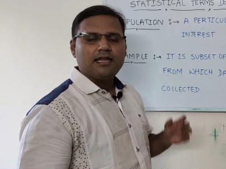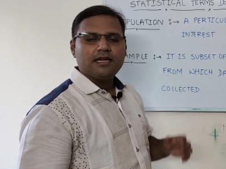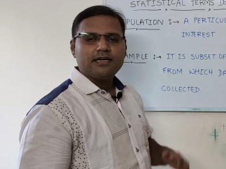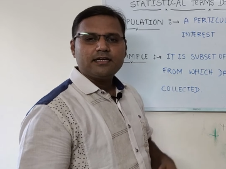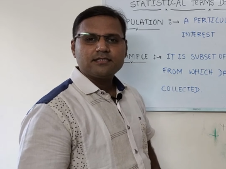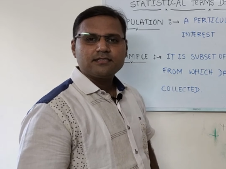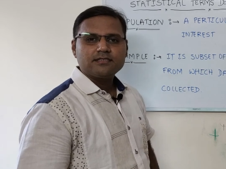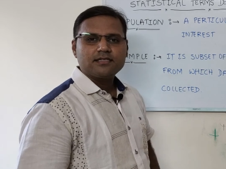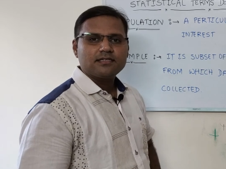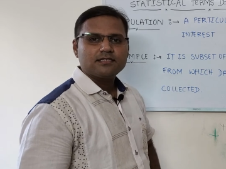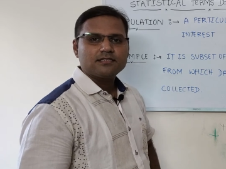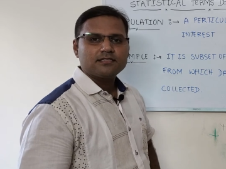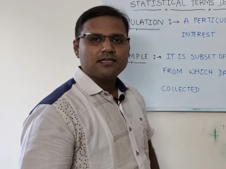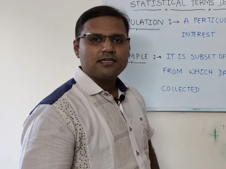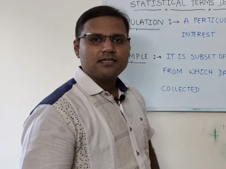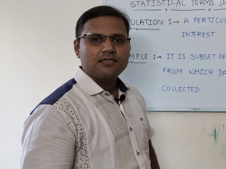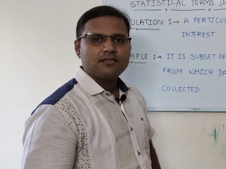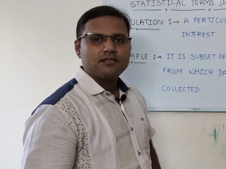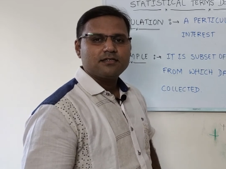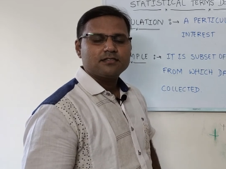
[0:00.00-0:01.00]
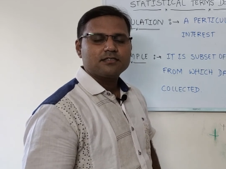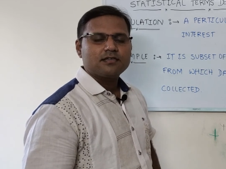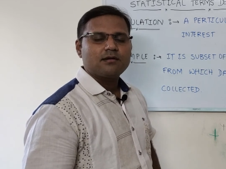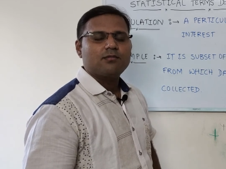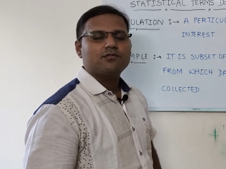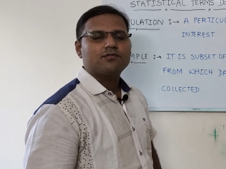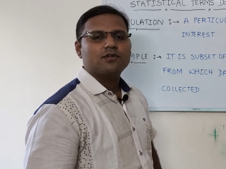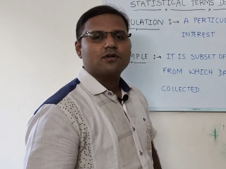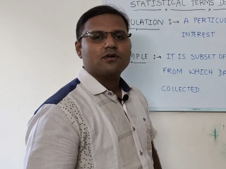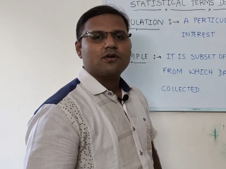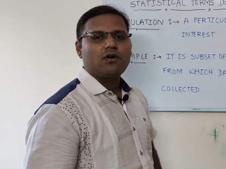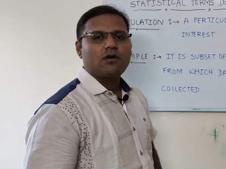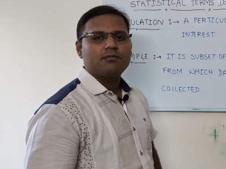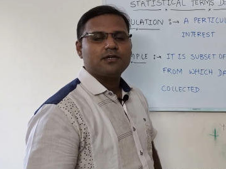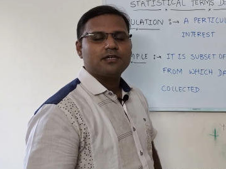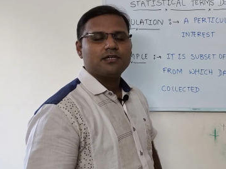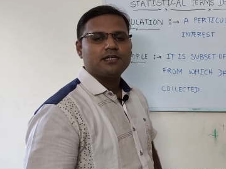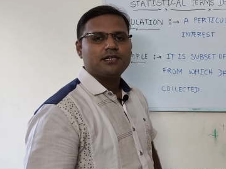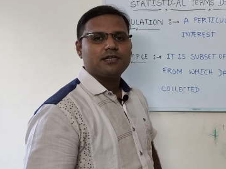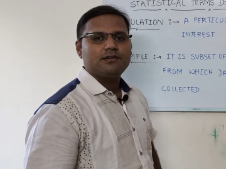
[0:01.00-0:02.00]
Let us understand some of the
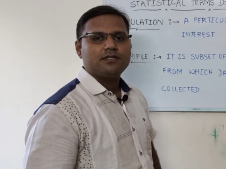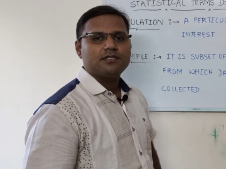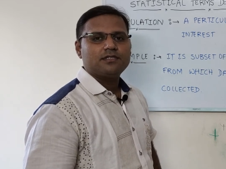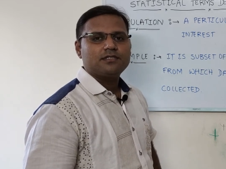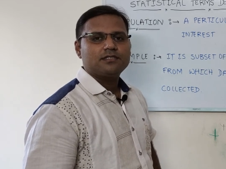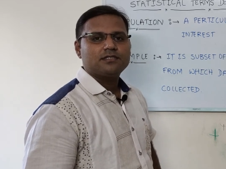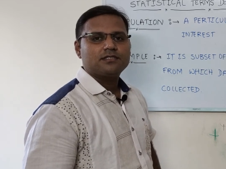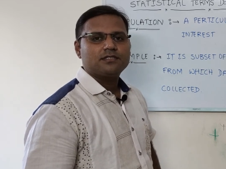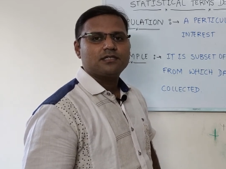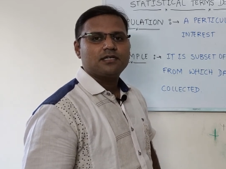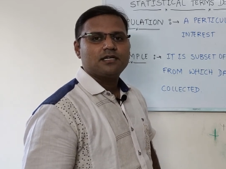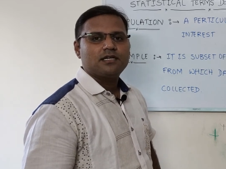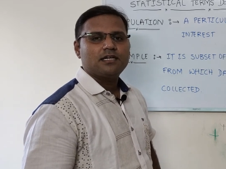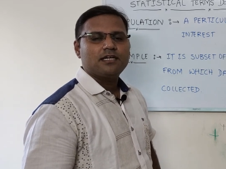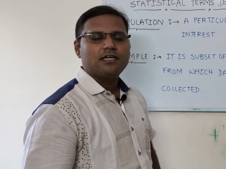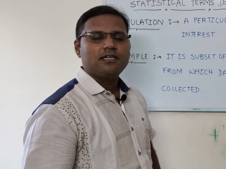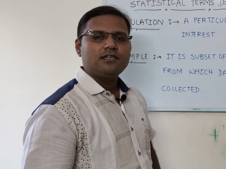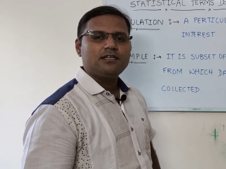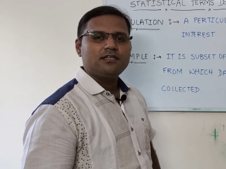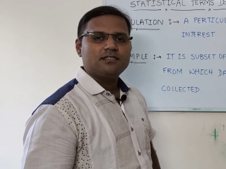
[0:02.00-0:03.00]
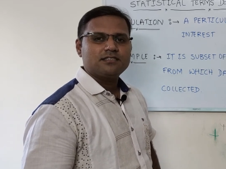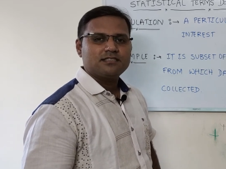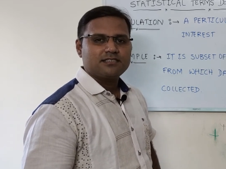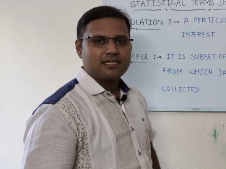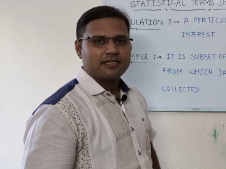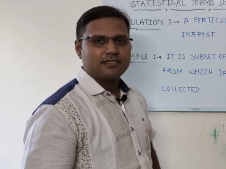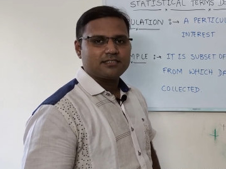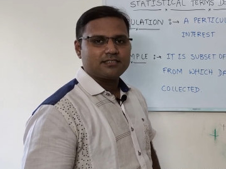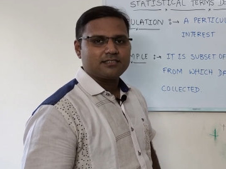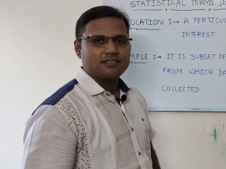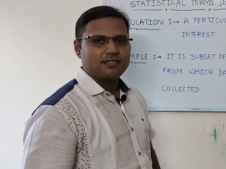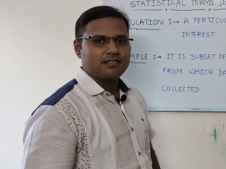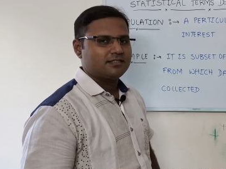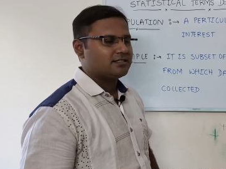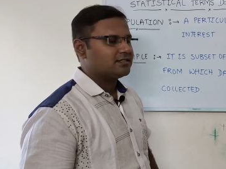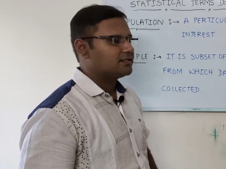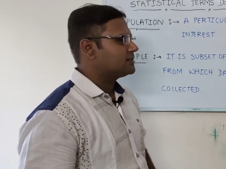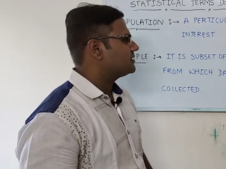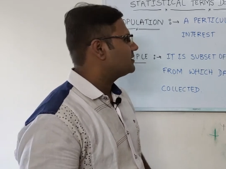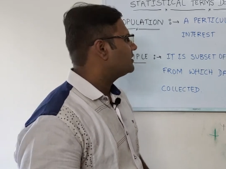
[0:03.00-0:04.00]
common keywords in
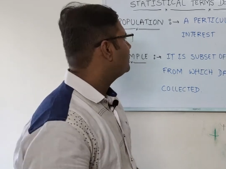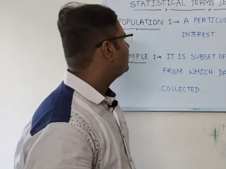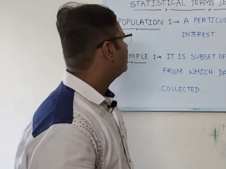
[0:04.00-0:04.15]
statistics,